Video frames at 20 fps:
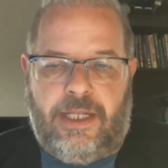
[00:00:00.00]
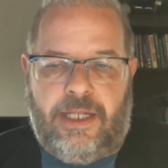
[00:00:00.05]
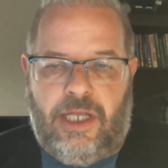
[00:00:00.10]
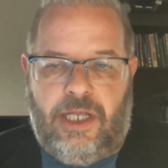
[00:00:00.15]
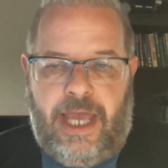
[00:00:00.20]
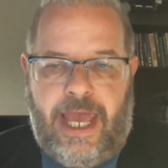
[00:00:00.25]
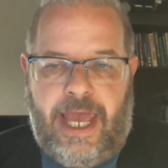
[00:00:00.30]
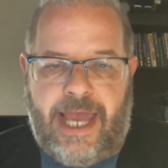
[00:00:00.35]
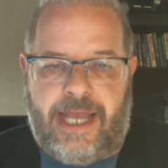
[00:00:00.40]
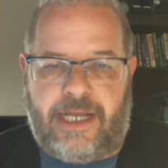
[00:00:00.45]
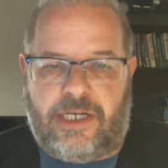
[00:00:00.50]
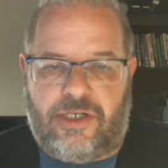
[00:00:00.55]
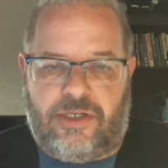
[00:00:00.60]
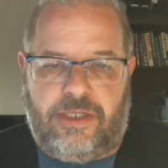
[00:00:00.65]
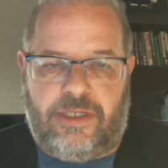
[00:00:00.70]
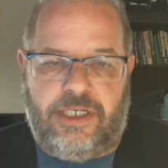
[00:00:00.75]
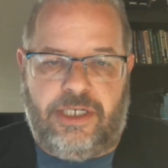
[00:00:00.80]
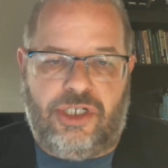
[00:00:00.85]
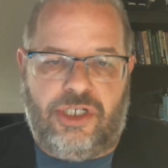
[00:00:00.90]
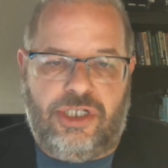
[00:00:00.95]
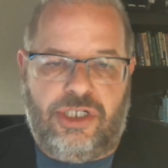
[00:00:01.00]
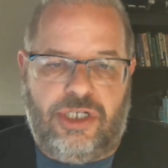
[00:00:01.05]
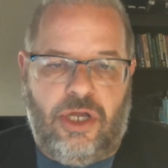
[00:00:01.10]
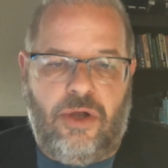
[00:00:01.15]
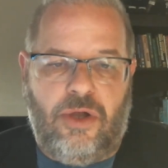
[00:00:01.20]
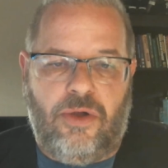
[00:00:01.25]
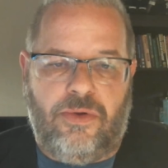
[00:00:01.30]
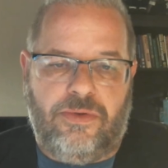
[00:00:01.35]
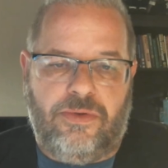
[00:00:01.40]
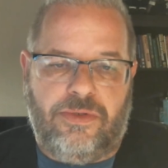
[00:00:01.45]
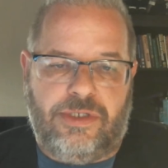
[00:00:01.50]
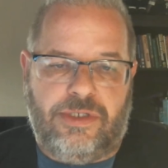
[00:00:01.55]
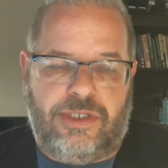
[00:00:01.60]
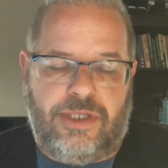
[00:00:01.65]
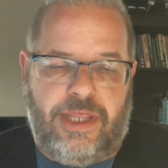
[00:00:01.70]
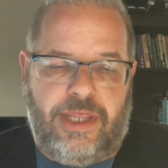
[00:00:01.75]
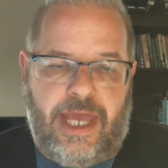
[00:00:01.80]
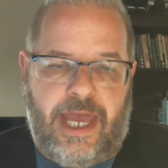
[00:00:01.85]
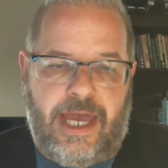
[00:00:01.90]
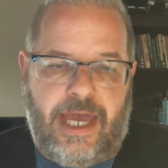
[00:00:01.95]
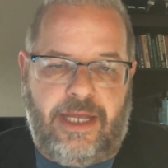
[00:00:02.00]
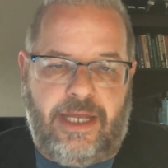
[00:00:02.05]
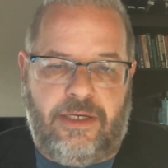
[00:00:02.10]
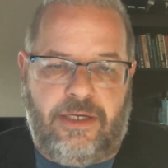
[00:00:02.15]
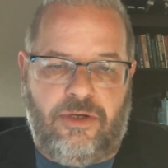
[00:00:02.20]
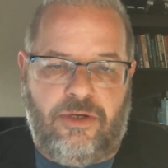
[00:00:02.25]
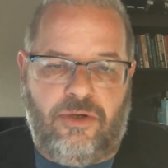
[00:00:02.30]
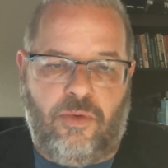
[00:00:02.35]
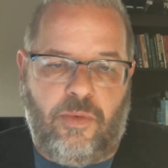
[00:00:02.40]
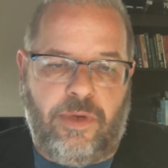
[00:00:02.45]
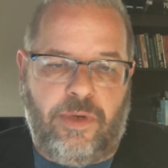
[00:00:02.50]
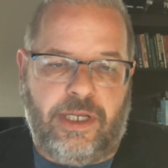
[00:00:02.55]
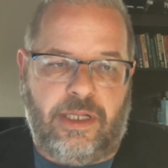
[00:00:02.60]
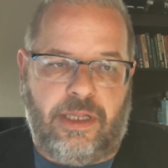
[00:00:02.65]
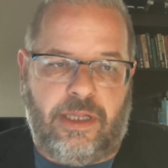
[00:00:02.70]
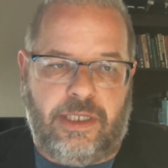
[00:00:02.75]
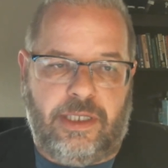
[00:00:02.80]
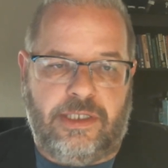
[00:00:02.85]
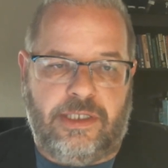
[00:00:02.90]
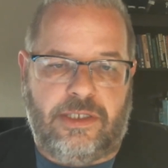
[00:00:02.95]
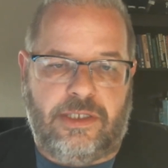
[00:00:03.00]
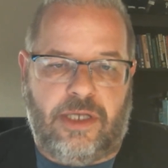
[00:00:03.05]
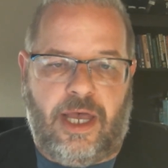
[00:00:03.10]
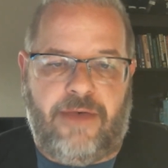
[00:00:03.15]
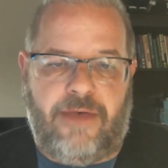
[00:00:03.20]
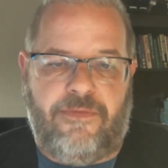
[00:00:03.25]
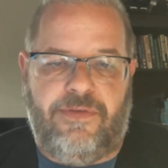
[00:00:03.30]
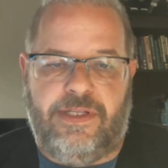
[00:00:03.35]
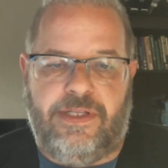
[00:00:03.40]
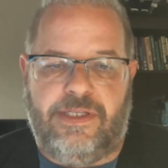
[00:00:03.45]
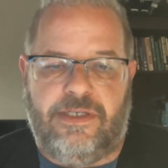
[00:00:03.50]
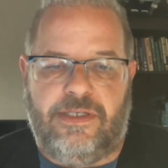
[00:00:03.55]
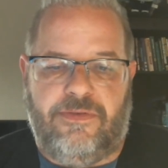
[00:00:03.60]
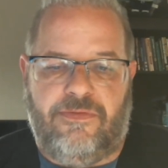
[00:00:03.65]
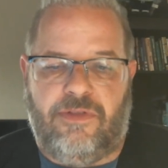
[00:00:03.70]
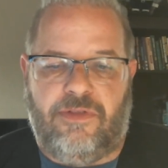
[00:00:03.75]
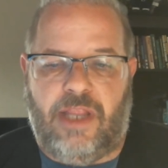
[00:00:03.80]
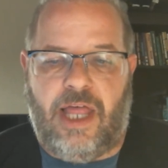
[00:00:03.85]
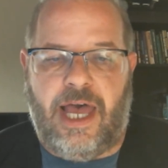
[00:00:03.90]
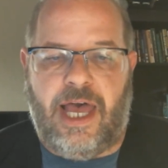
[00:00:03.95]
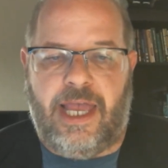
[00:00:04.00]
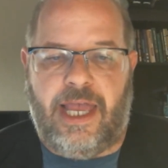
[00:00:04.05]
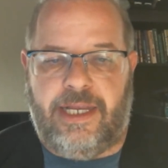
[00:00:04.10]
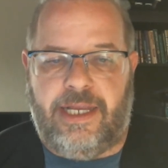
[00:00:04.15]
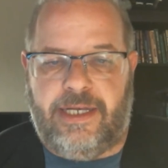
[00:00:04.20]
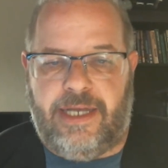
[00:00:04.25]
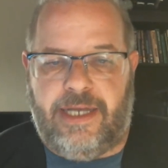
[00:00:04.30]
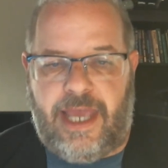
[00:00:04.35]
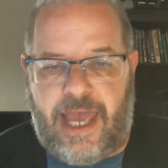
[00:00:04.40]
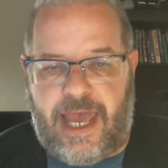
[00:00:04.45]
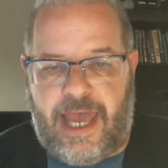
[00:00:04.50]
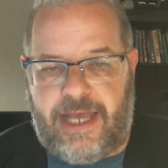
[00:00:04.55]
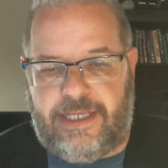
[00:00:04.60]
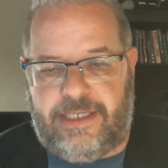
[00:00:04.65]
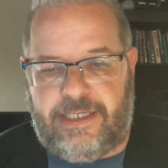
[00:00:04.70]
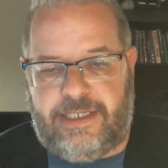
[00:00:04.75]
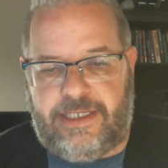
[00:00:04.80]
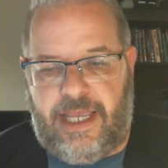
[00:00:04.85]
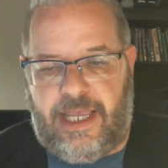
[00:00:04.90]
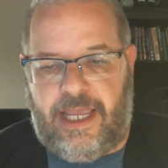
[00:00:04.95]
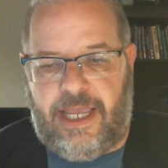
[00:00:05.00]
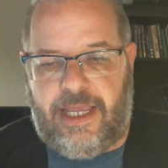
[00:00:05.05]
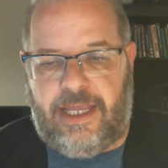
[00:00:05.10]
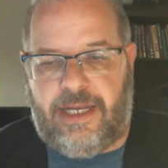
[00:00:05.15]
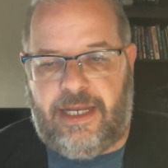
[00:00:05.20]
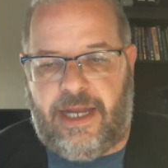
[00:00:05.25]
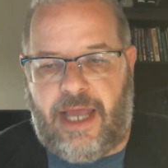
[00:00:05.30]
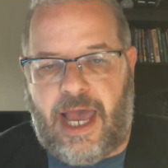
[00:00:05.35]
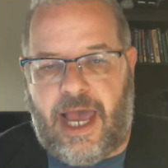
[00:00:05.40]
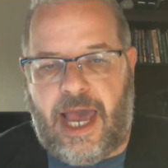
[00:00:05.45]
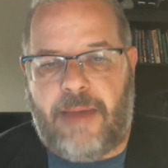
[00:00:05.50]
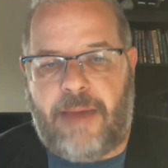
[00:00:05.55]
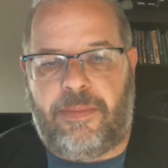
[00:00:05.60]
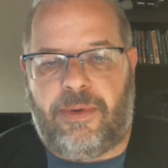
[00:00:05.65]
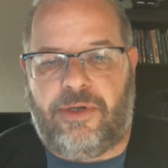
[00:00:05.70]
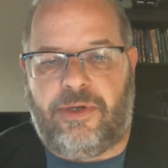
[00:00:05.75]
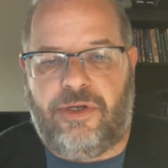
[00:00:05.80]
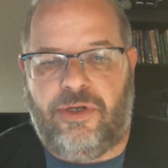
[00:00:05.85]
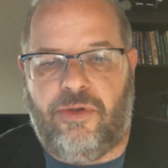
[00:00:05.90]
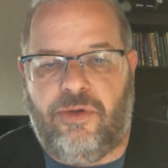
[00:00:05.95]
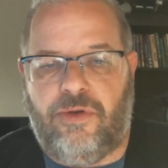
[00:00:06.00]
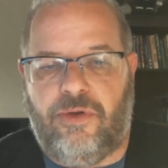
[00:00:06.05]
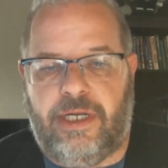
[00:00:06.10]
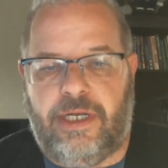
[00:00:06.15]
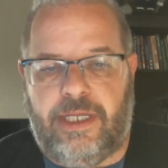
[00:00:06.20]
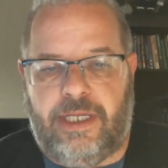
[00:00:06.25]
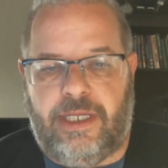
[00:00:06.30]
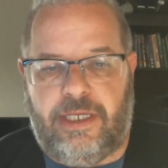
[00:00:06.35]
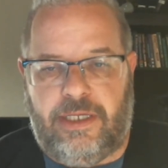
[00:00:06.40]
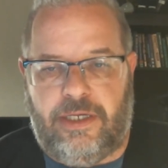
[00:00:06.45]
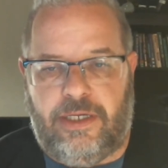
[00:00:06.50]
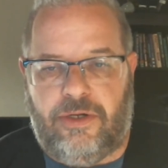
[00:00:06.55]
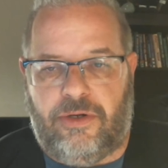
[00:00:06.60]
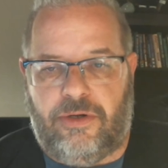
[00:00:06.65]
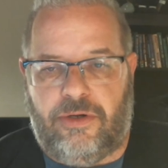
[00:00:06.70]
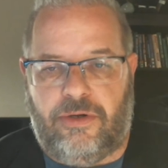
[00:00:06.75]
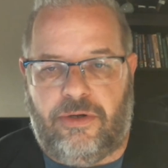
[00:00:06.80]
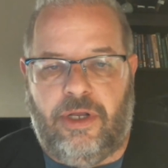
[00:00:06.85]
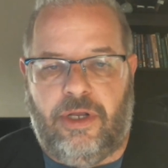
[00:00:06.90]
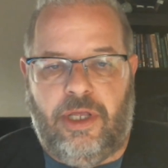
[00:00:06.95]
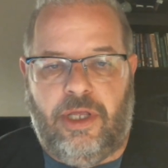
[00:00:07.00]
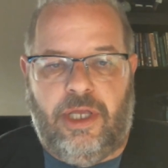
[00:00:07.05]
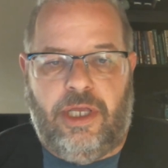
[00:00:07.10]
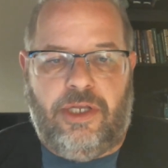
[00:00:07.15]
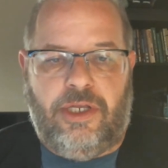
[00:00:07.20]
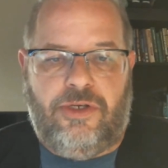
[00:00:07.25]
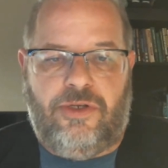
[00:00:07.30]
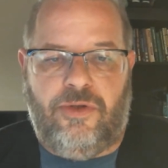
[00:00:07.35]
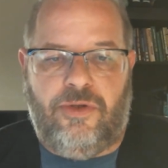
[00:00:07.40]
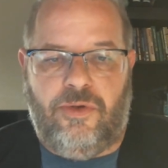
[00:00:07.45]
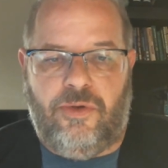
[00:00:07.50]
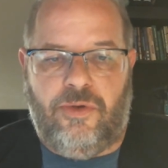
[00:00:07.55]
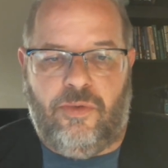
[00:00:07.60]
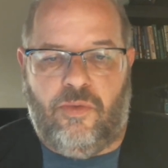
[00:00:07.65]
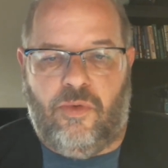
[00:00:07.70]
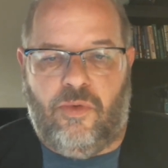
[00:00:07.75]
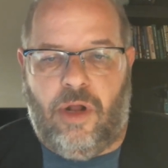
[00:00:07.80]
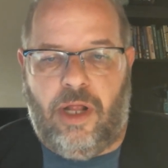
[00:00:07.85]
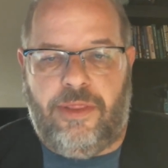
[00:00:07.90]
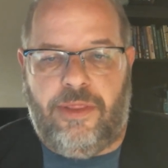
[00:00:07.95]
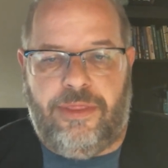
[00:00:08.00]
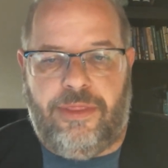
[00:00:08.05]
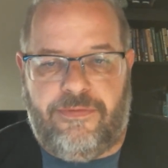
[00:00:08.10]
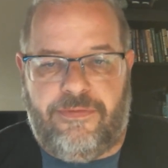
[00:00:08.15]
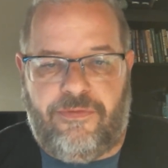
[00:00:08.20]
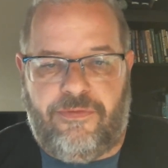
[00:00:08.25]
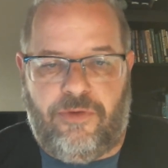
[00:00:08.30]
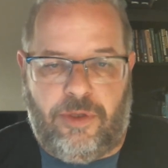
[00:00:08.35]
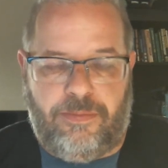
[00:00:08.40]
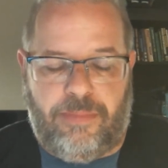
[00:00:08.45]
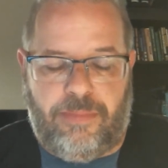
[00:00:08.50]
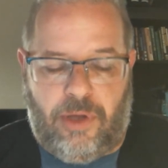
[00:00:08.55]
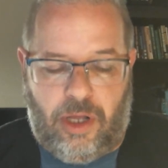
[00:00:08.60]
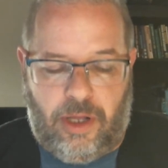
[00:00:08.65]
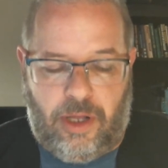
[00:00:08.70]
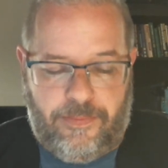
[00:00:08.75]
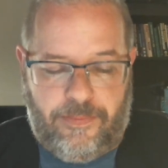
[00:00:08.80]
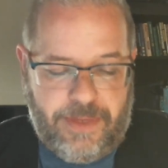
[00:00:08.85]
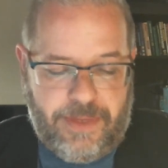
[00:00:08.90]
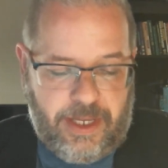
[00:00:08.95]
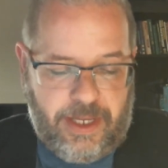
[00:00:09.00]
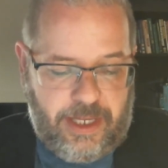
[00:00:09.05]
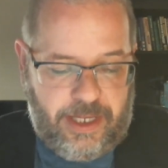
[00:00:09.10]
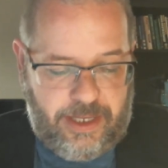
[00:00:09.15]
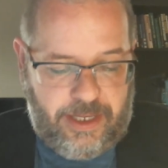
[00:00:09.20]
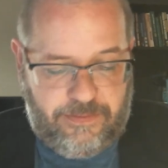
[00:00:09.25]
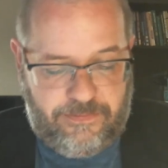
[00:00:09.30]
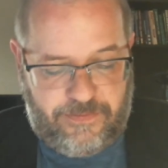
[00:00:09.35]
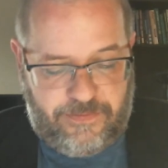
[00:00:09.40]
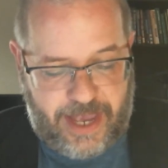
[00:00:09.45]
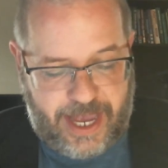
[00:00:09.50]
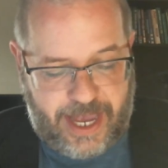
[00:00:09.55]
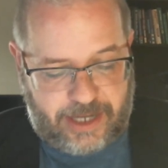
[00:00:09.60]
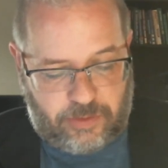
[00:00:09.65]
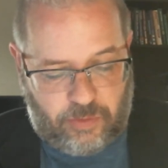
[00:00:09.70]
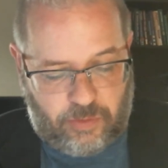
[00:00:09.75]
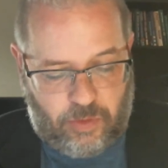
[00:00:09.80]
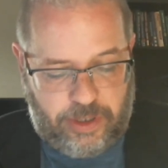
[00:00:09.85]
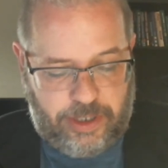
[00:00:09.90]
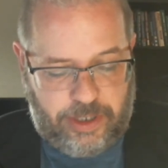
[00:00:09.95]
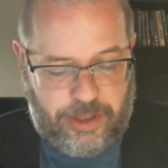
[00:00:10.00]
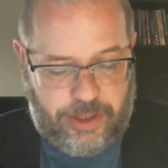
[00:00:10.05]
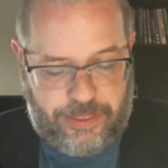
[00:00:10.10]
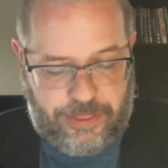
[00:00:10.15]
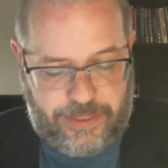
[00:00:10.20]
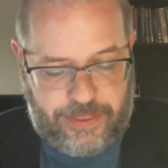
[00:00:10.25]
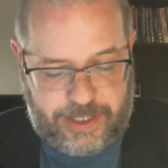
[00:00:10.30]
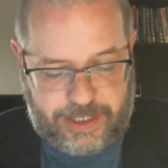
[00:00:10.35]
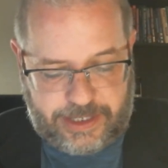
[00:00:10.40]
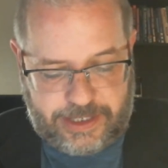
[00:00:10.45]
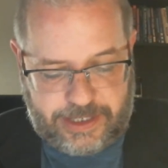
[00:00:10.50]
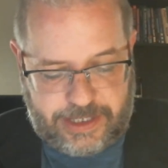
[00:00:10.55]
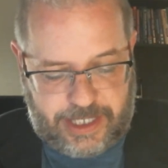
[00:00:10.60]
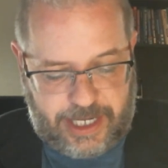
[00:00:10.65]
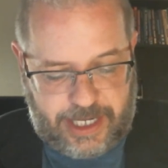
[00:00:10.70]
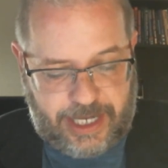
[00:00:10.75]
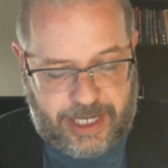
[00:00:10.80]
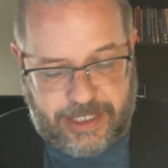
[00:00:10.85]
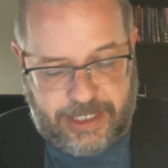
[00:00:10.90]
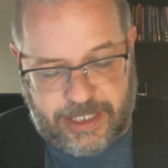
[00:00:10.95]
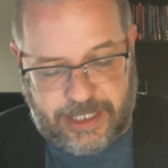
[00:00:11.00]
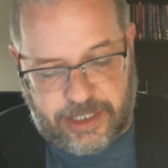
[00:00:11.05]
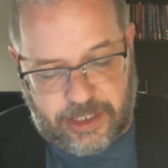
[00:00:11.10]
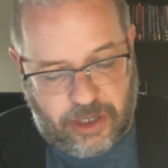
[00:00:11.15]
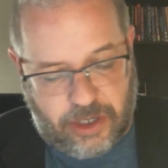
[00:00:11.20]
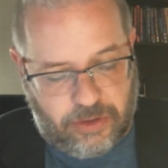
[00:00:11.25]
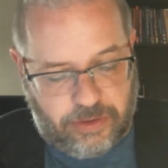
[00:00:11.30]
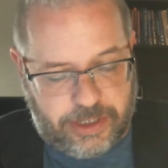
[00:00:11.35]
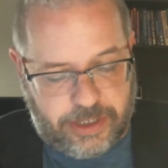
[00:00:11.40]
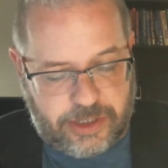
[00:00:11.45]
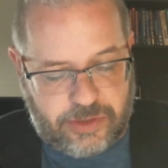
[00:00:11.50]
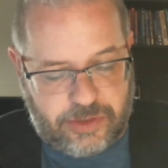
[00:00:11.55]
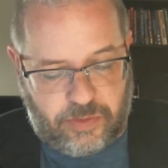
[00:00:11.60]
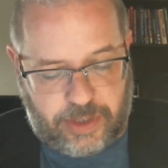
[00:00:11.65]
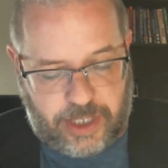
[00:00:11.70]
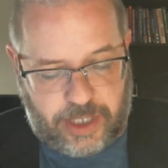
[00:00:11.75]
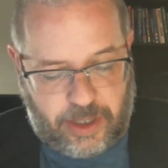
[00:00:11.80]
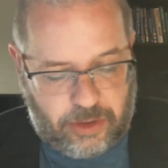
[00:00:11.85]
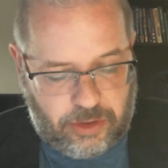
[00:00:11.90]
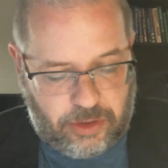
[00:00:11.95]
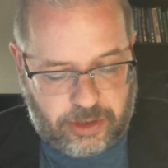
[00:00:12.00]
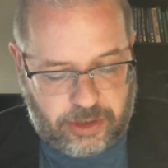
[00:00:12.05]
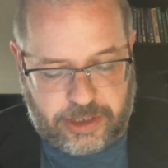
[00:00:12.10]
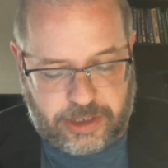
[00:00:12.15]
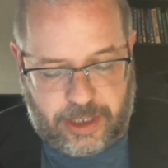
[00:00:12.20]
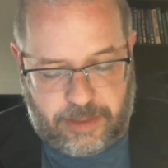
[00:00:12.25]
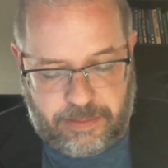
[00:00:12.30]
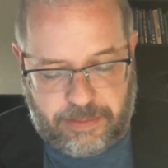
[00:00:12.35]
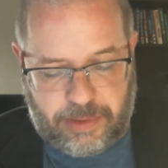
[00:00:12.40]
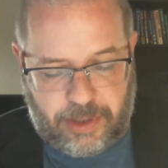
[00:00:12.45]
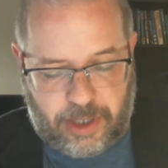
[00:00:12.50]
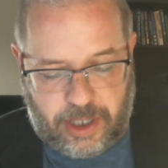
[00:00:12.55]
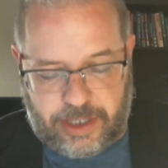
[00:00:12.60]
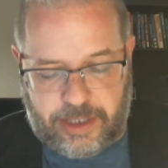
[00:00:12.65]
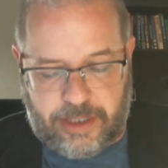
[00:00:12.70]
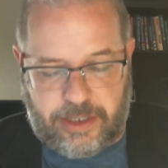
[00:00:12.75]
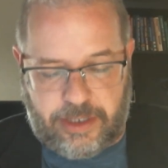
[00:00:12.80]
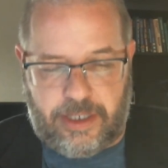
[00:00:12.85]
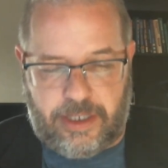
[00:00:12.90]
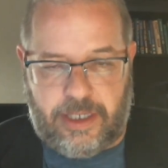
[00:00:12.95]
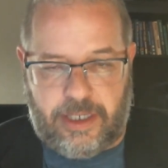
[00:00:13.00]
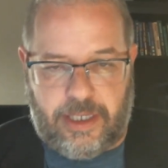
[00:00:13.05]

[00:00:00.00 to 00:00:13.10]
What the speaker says: actually shows that New England's offensive line has an opportunity here to run the football. In fact, one of the things that I did notice when I looked up on